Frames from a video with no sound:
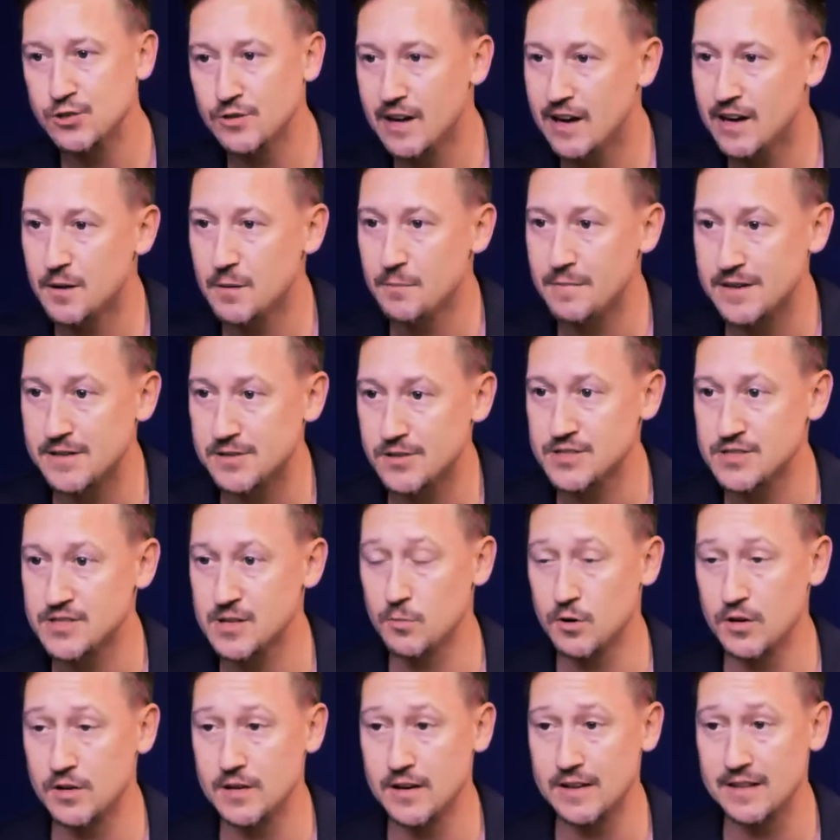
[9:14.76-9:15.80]
do know how to mentor
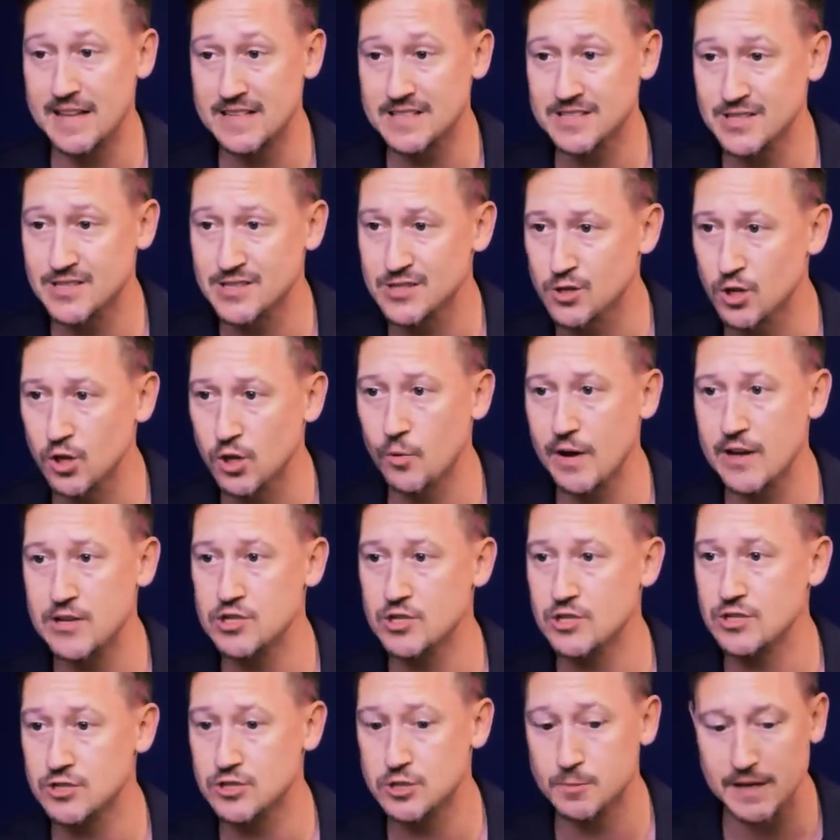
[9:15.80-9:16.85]
someone that's a solo
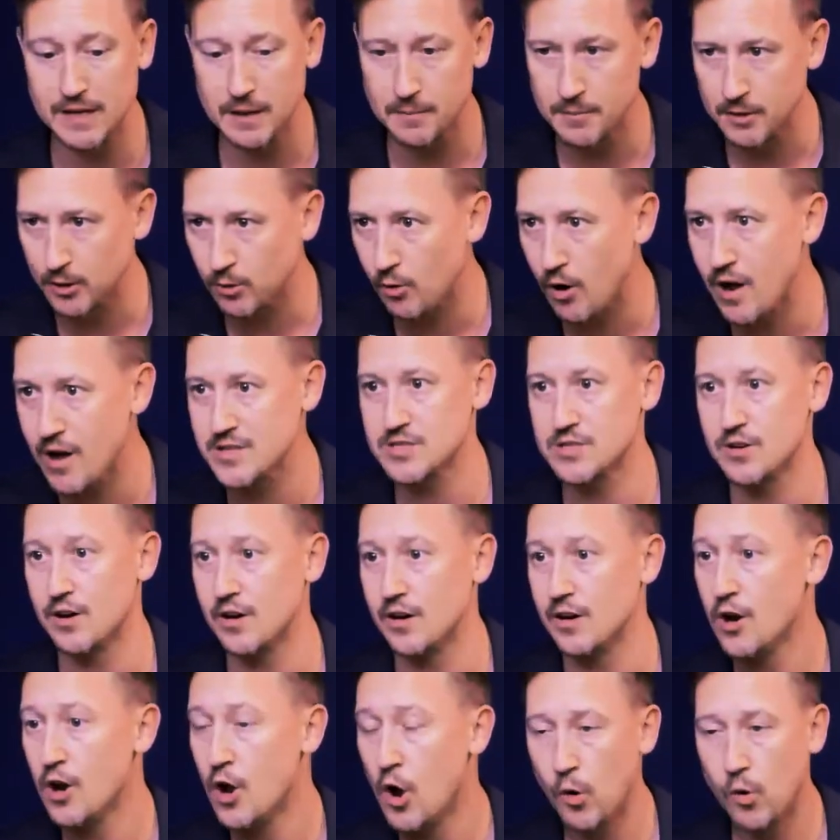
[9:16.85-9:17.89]
agent to becoming a rock
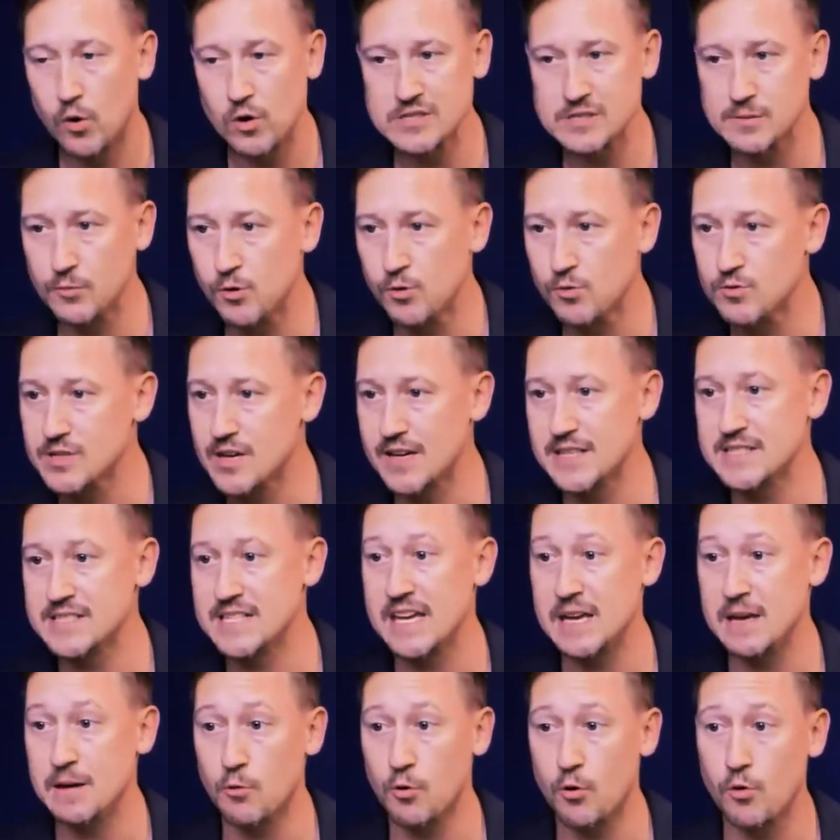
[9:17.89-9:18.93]
star, or someone who's on a
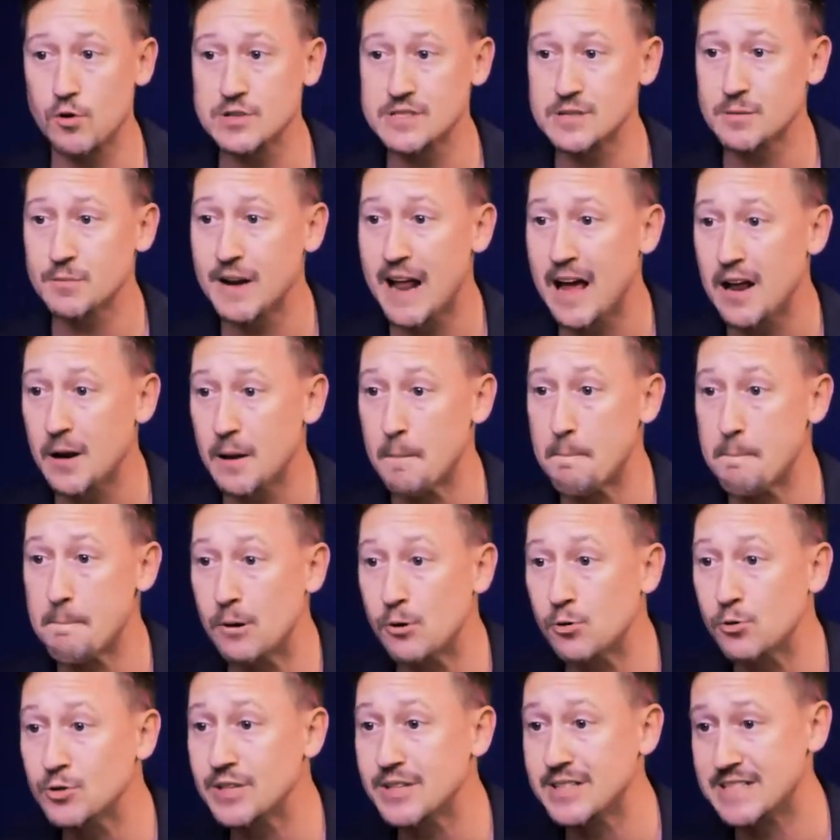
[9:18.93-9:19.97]
team, or someone how to
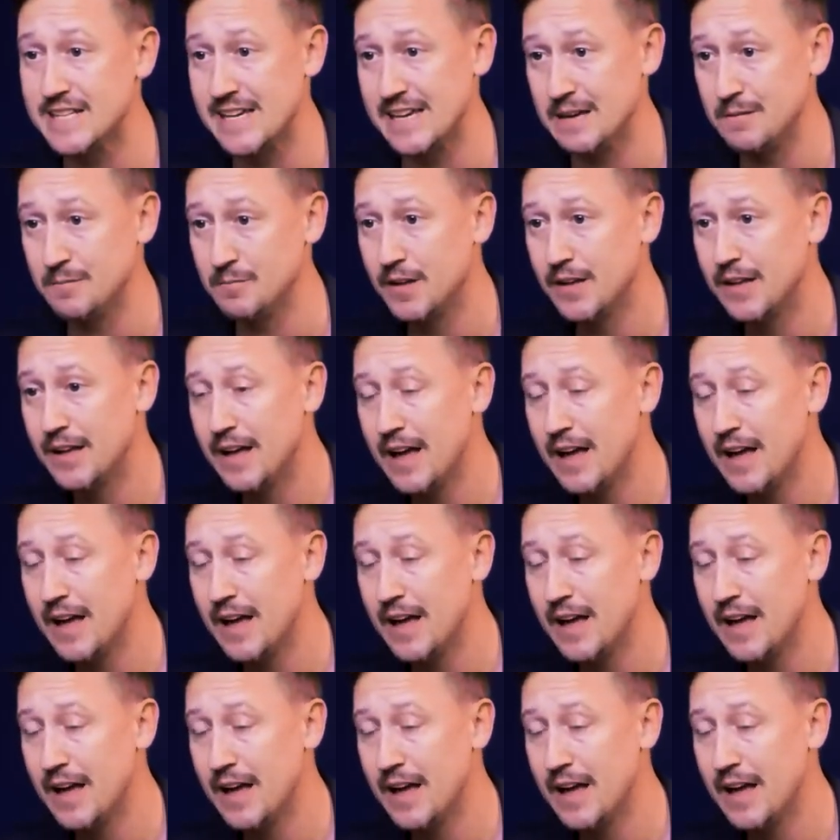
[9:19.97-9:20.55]
build a team.